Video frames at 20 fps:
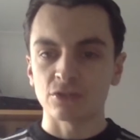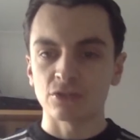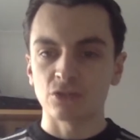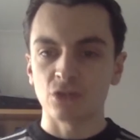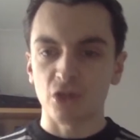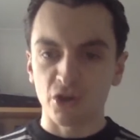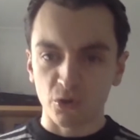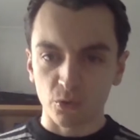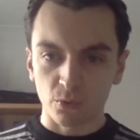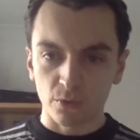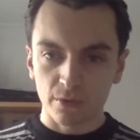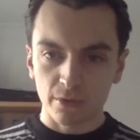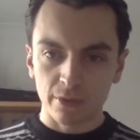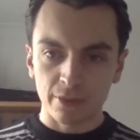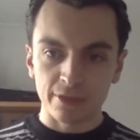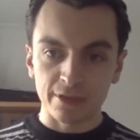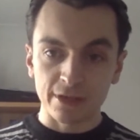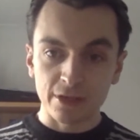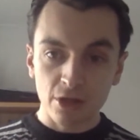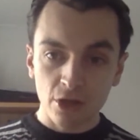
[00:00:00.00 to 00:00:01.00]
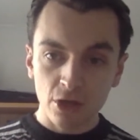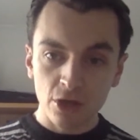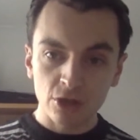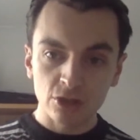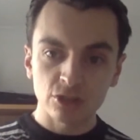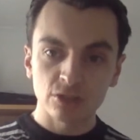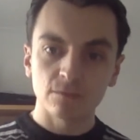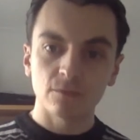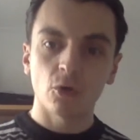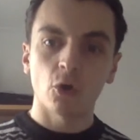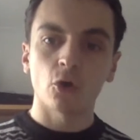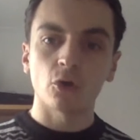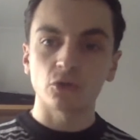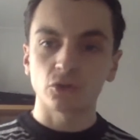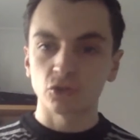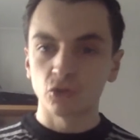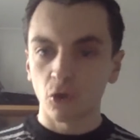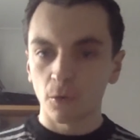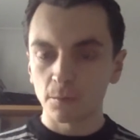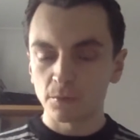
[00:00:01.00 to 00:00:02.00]
So the nurse hooked
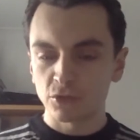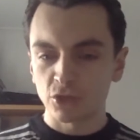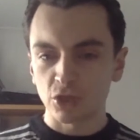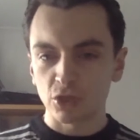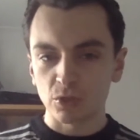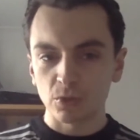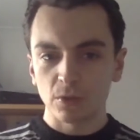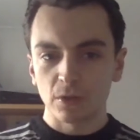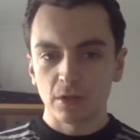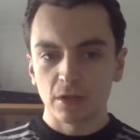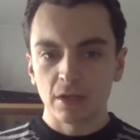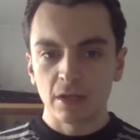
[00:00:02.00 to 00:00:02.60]
her up to